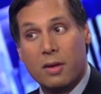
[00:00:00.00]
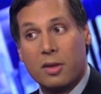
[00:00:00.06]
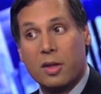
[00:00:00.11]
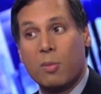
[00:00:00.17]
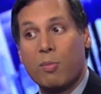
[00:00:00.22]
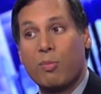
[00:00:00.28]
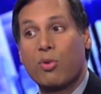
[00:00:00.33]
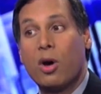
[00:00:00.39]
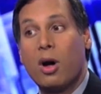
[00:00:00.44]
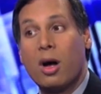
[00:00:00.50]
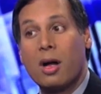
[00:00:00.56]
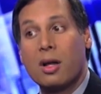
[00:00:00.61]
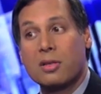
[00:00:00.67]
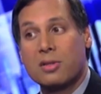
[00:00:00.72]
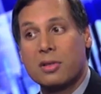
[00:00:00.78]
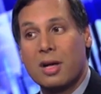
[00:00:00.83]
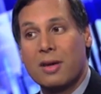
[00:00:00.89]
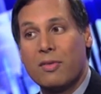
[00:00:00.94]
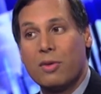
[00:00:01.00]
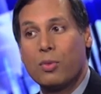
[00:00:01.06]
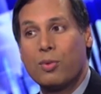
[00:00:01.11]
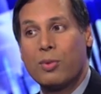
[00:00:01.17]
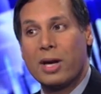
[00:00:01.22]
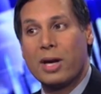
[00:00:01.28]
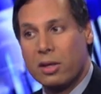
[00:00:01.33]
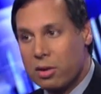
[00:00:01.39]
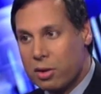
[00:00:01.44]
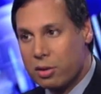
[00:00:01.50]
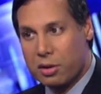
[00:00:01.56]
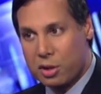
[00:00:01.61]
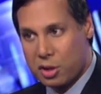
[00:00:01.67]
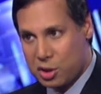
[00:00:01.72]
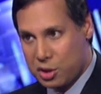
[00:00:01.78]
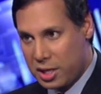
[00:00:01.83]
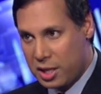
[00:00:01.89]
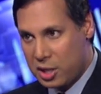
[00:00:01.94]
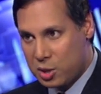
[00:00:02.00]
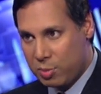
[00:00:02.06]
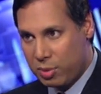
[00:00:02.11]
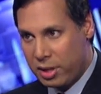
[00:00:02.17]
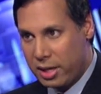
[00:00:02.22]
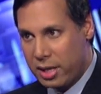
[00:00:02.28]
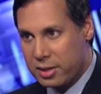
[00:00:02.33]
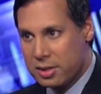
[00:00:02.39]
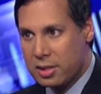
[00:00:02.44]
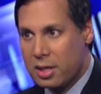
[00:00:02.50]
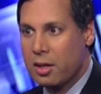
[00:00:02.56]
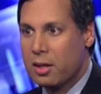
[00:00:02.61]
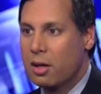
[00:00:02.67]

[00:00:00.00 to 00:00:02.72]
than the bronze level regular exchange plans.